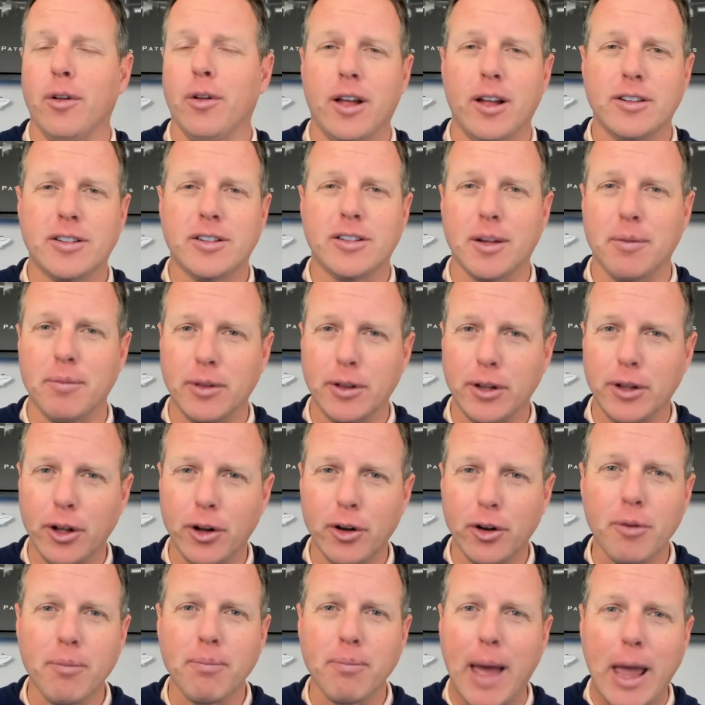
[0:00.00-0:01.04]
Some
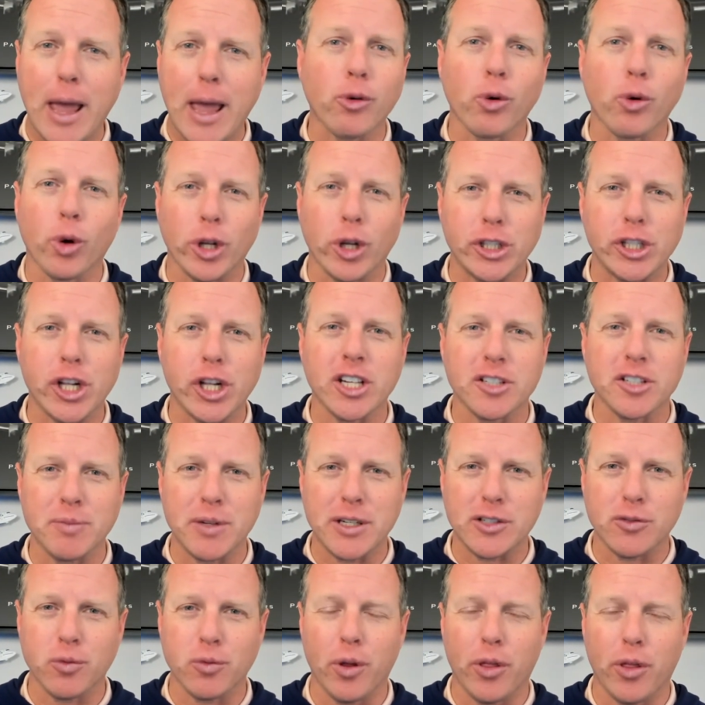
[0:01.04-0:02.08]
little micro
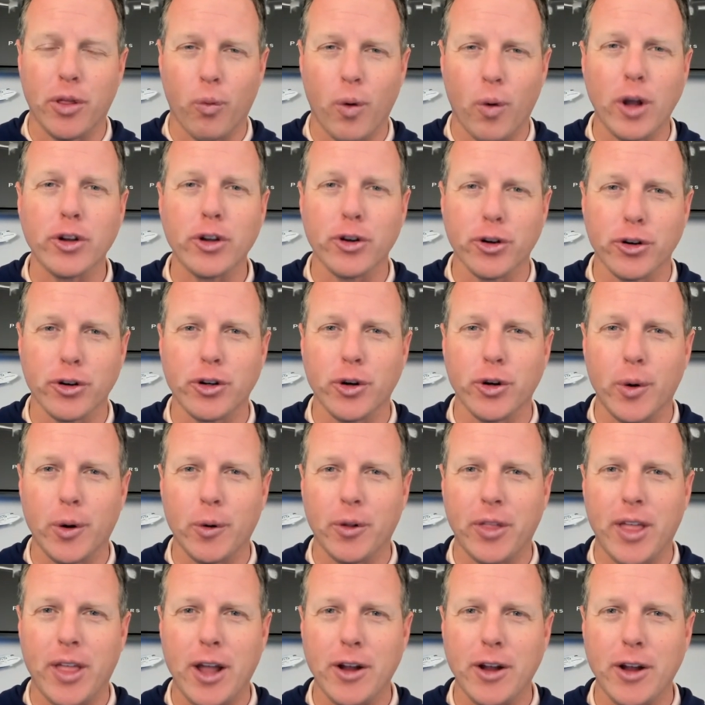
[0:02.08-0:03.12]
adjustments with what you're doing,
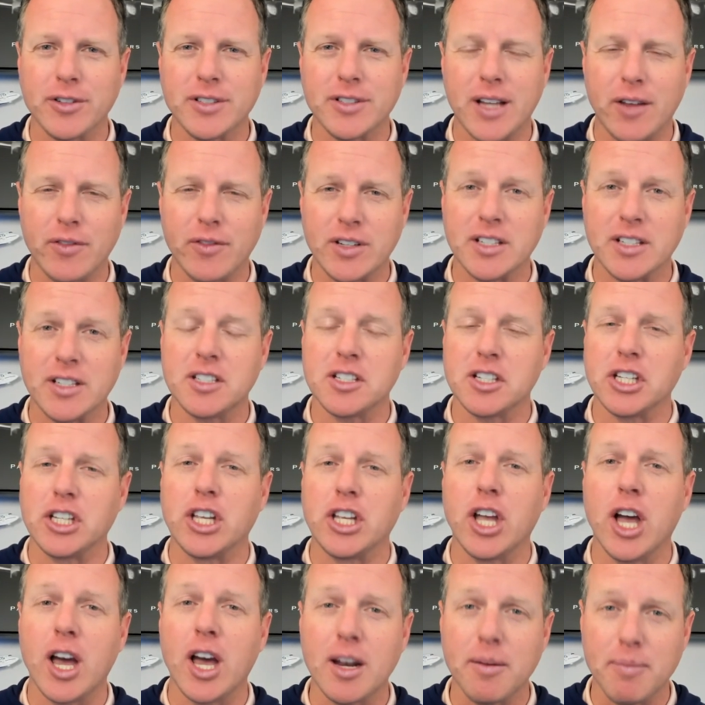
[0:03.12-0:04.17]
with how you're saving,
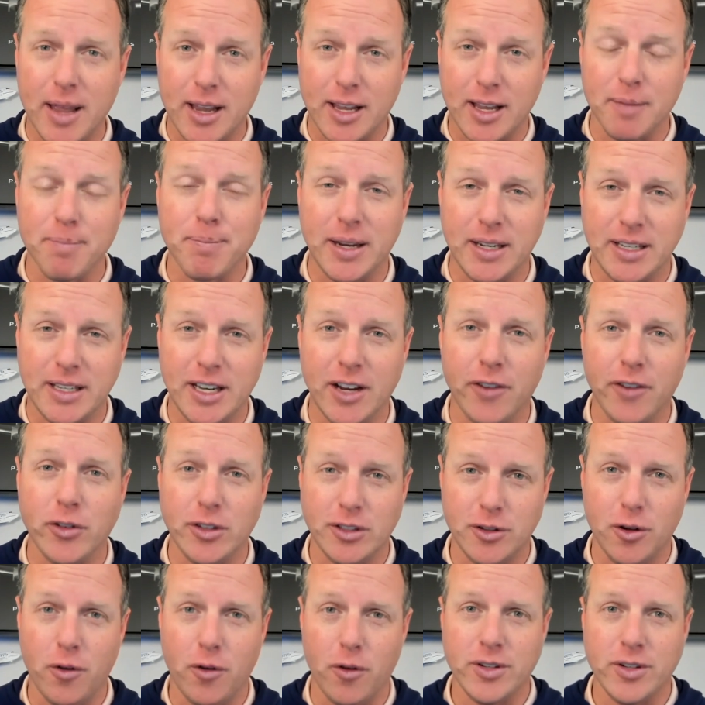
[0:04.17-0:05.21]
got to make a big
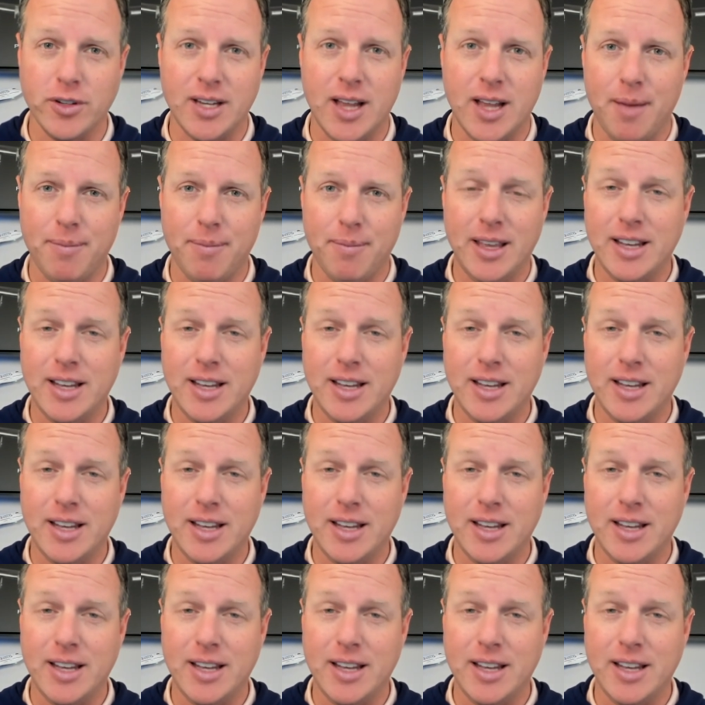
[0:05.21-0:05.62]
difference over time.